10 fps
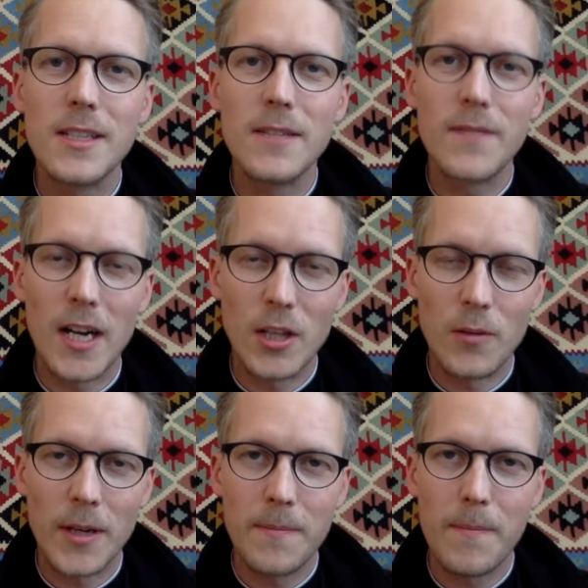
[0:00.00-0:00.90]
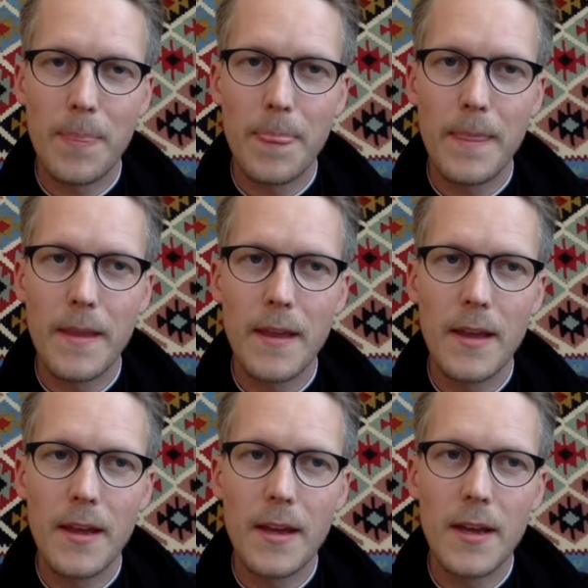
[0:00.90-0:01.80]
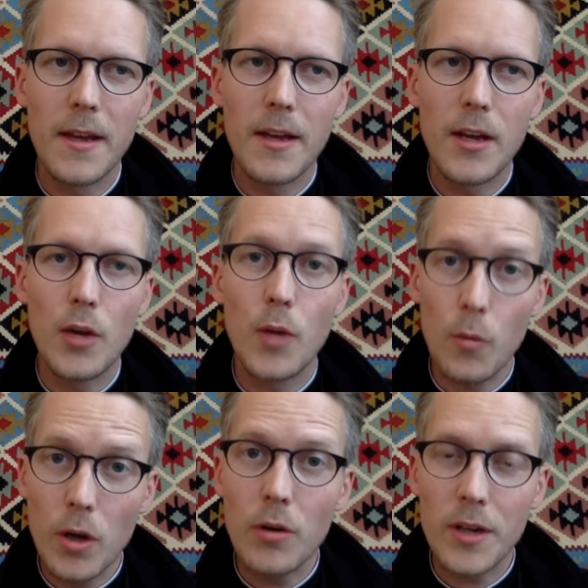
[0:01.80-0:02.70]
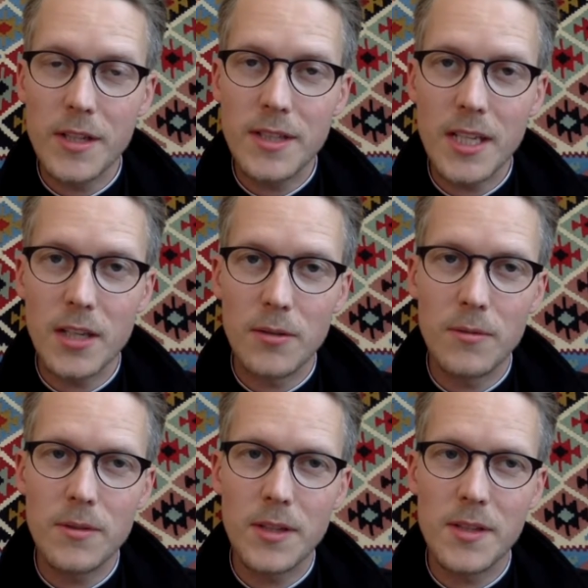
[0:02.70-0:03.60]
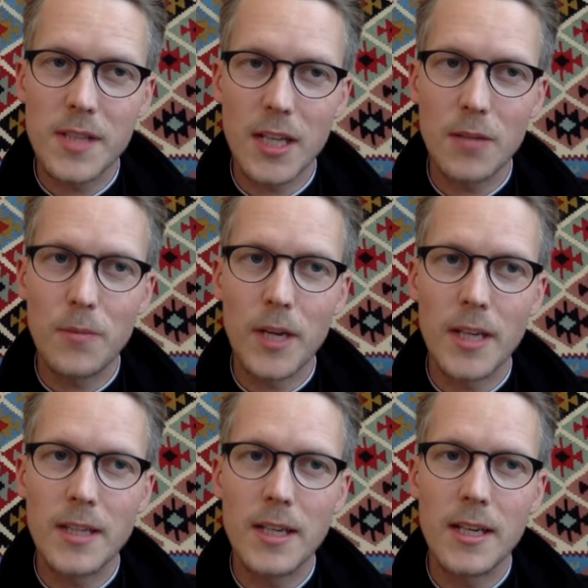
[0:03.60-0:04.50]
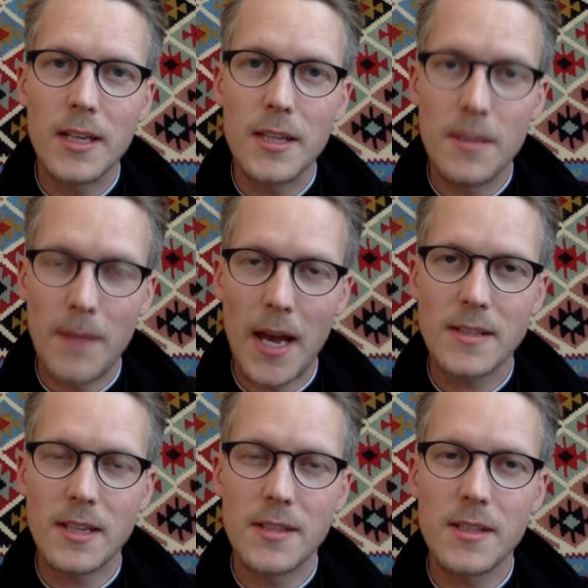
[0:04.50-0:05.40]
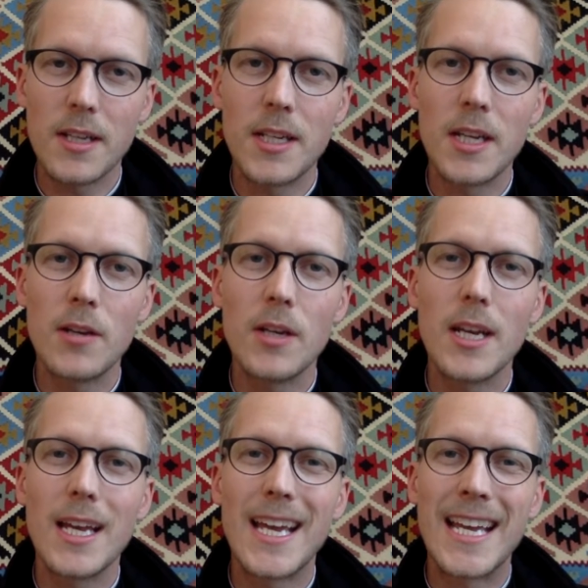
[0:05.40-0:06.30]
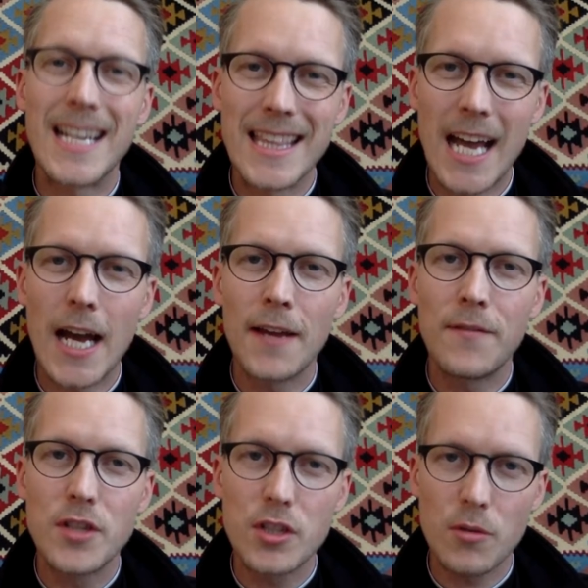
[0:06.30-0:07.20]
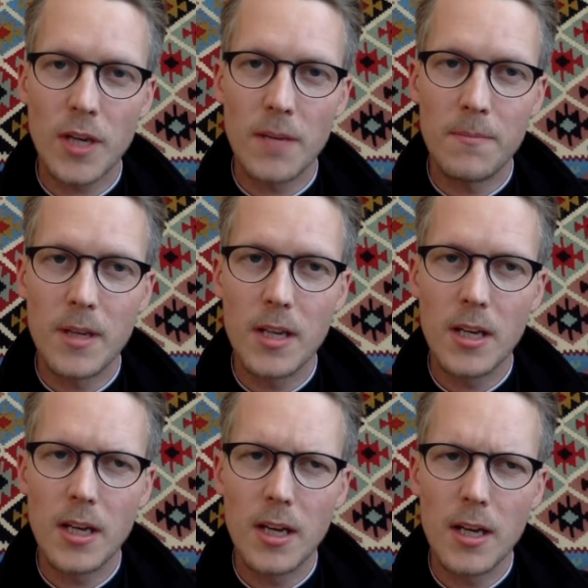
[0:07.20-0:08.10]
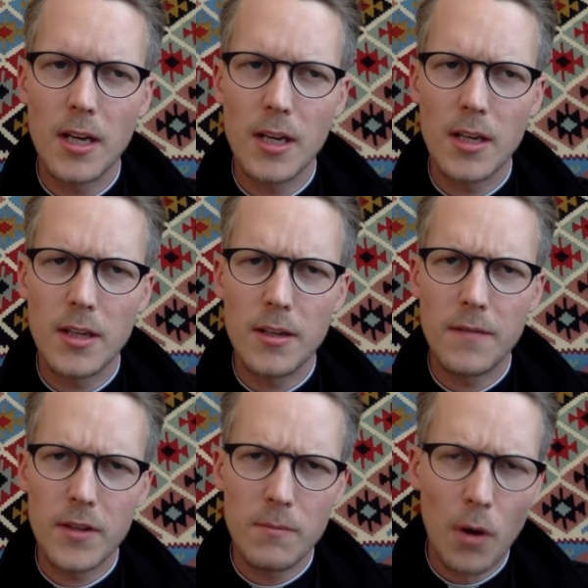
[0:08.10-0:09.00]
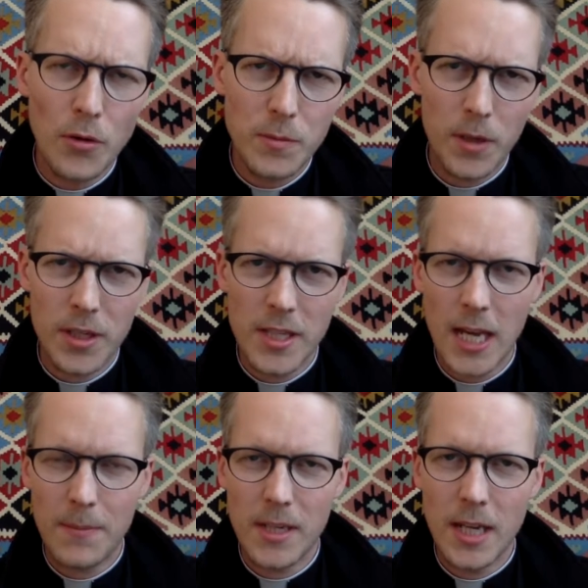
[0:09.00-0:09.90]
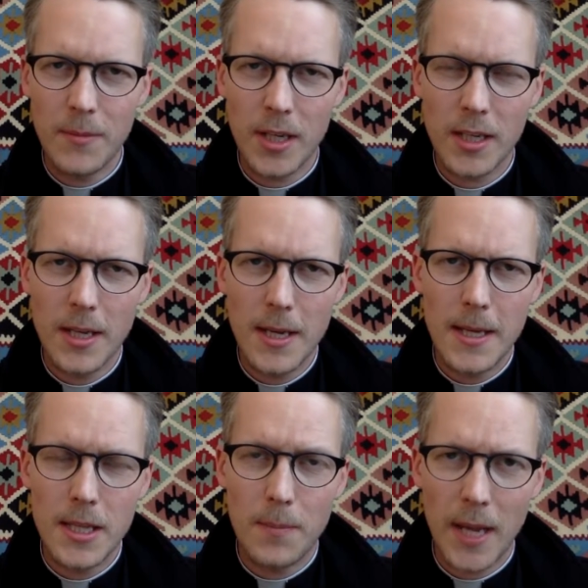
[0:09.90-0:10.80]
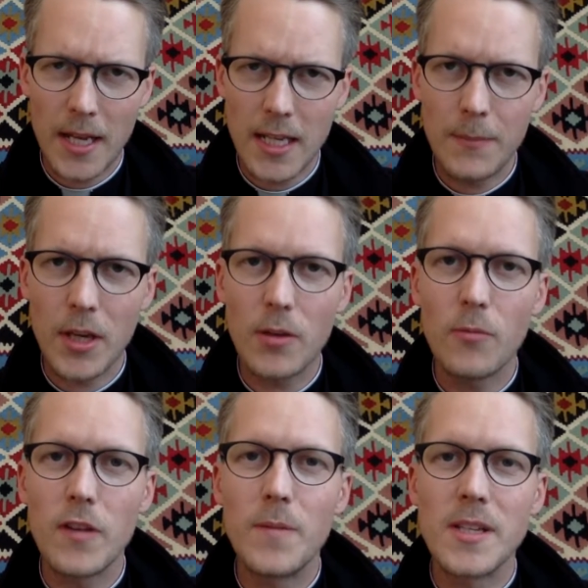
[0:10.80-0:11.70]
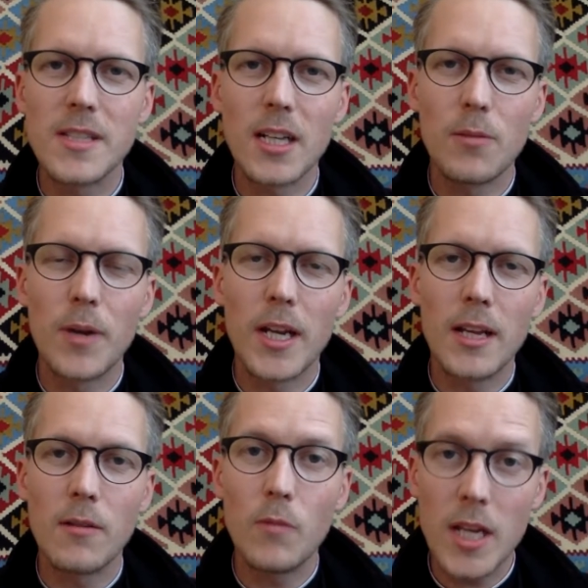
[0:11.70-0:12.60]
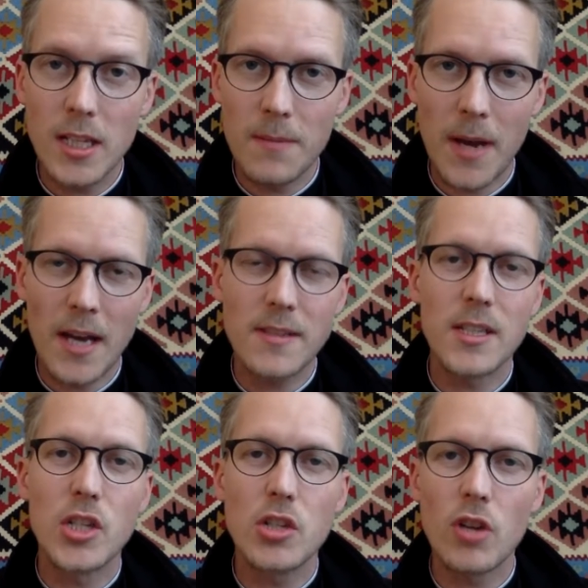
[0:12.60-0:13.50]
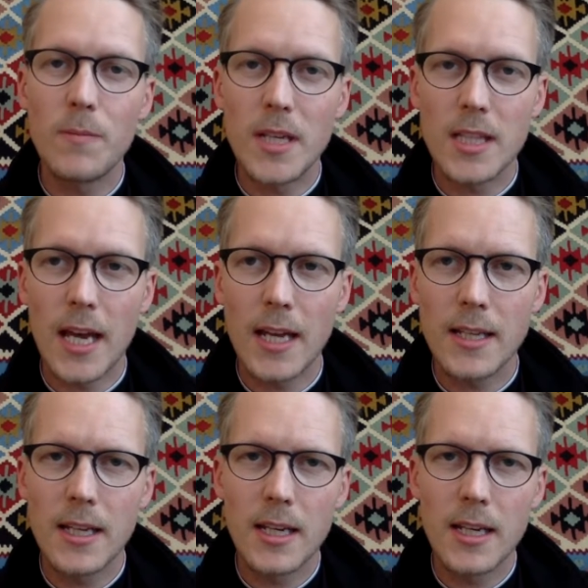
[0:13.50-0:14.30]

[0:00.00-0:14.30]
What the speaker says: following. We will continue to celebrate the Mass on Sunday in a live stream. For the most part of the pandemic, we've been celebrating weekly Mass and streaming that.